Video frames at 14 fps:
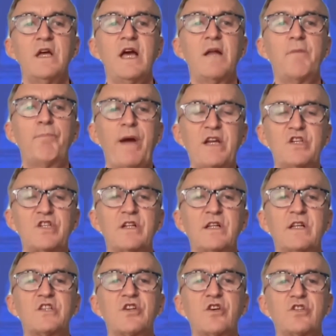and patiently
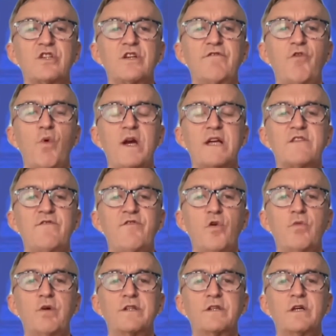searching for ways
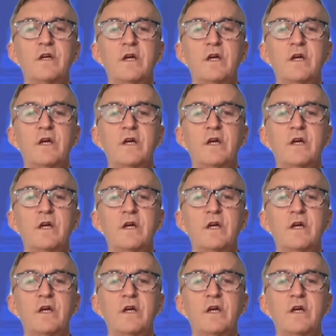forward.